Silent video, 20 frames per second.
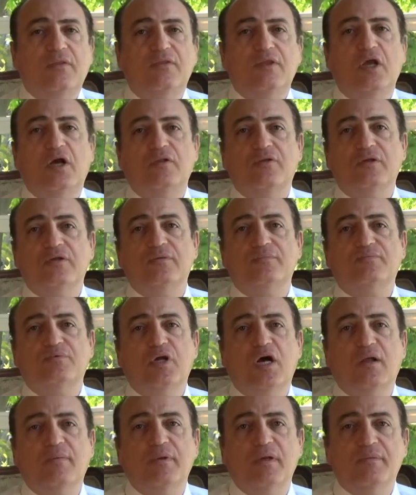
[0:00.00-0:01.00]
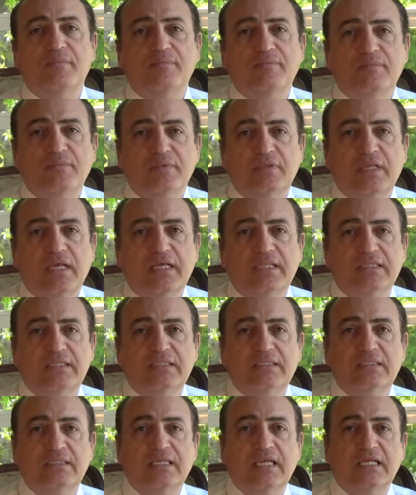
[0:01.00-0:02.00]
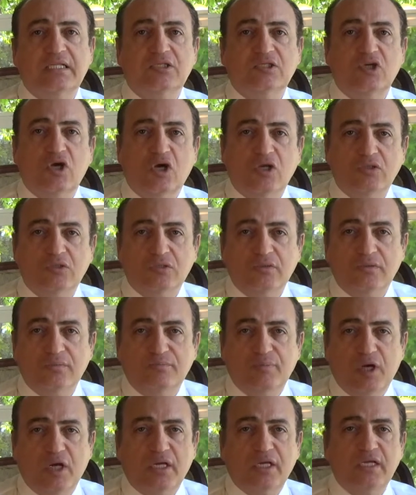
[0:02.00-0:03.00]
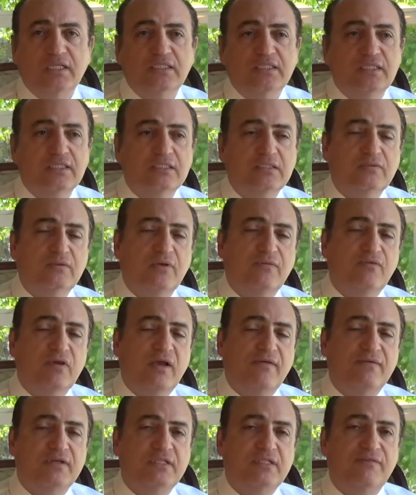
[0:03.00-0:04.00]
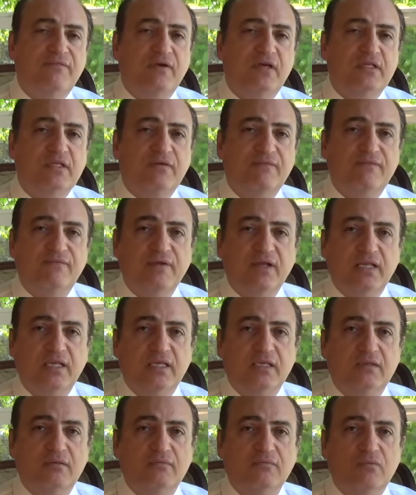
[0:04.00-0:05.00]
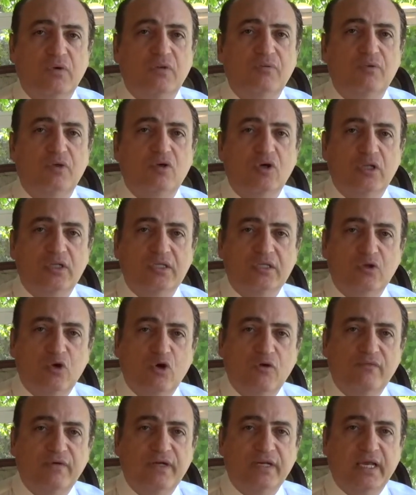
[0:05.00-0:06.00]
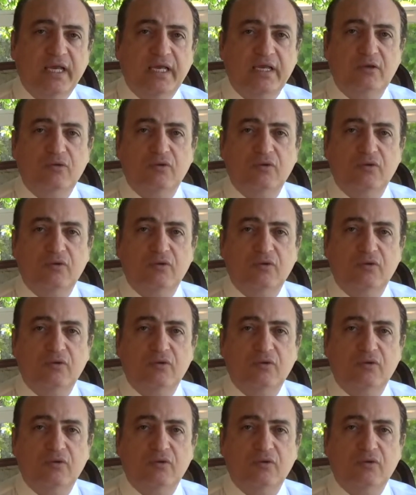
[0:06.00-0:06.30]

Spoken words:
The other problem that can cause pockets is if you have a defective filling, what we call an overhang